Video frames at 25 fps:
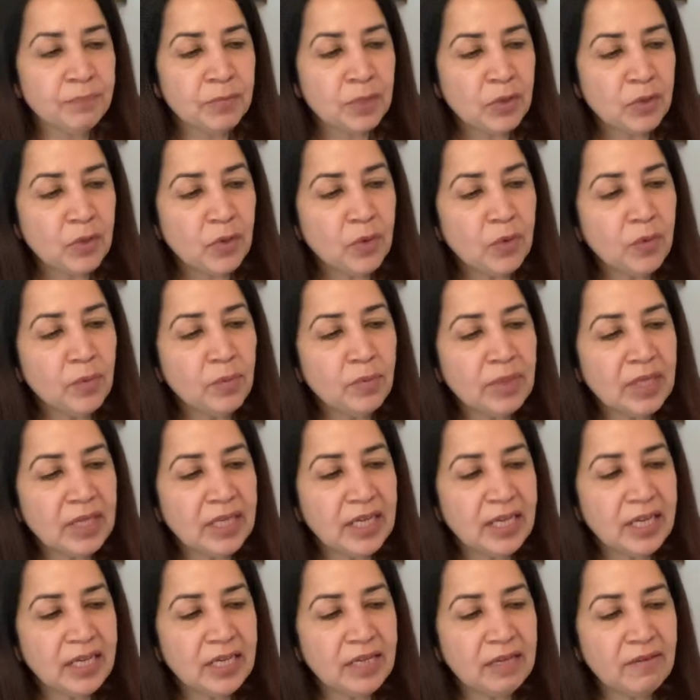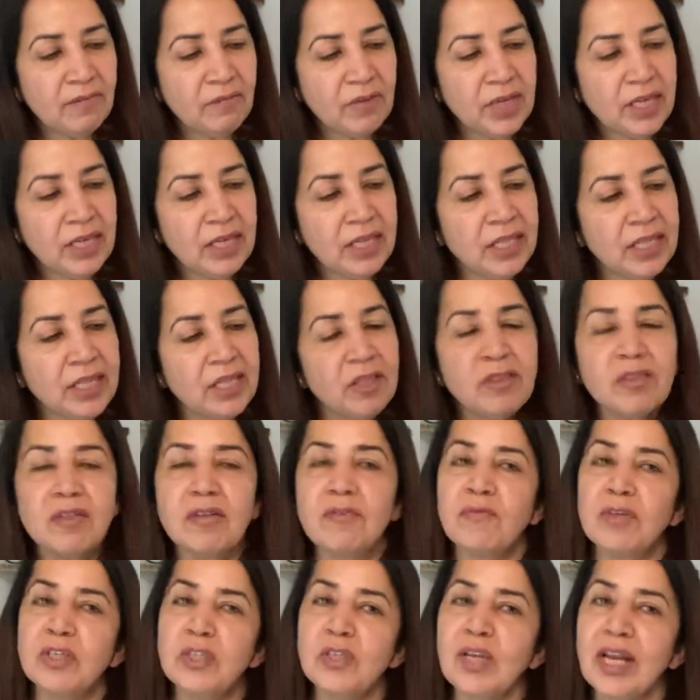So in this
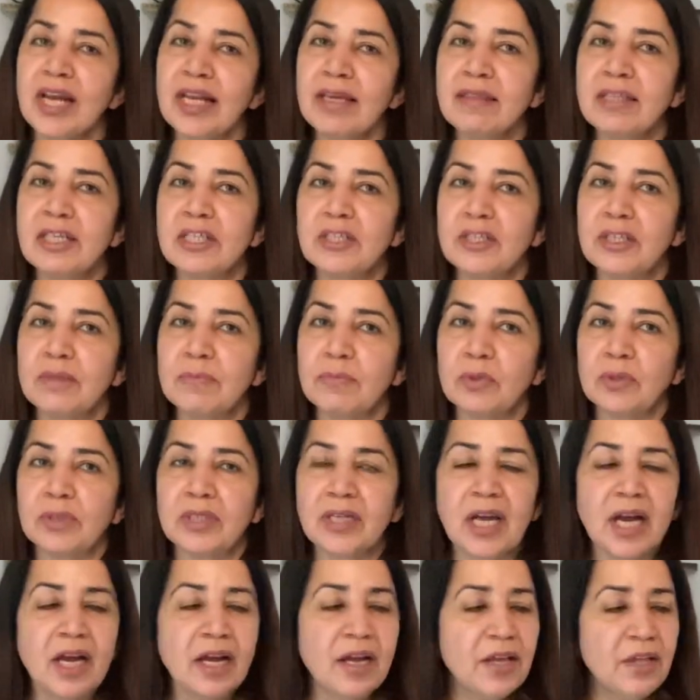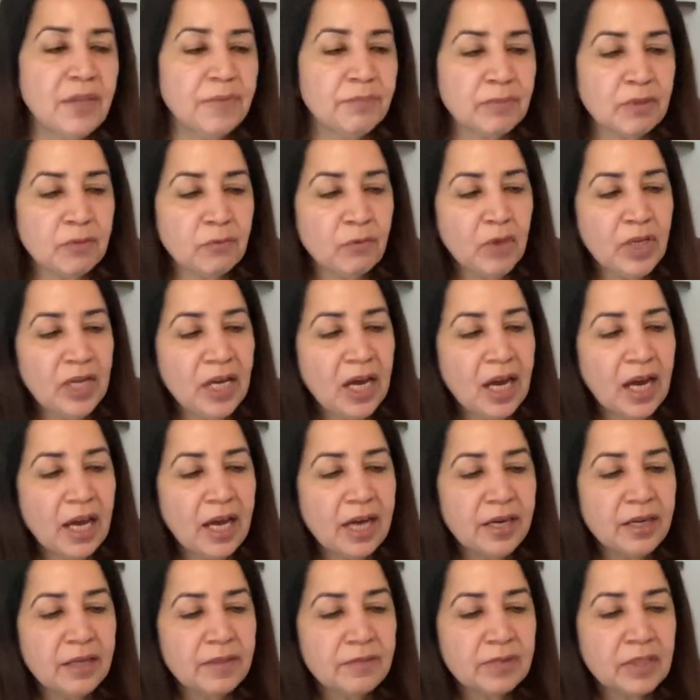visualization mudra, we
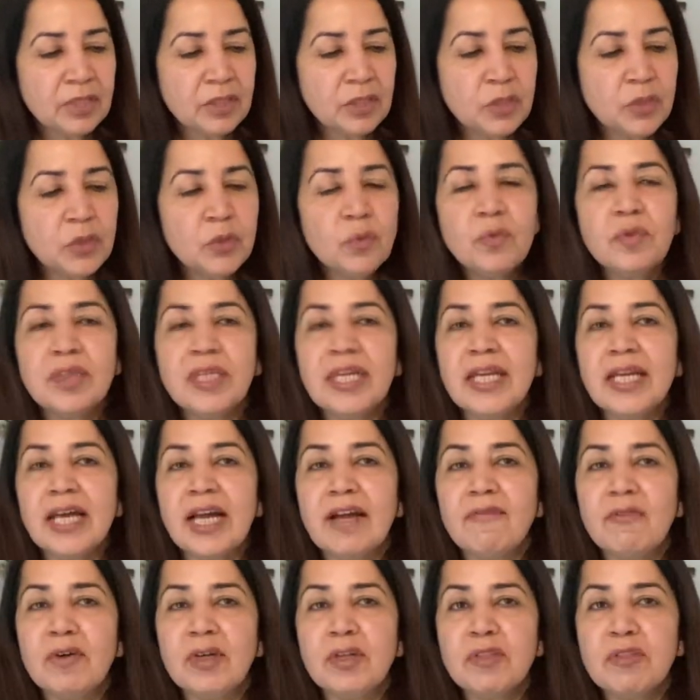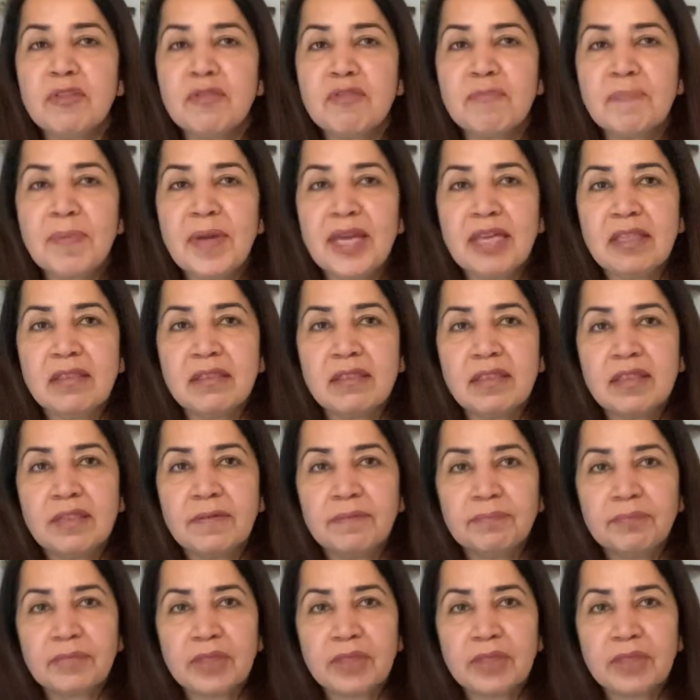are using our space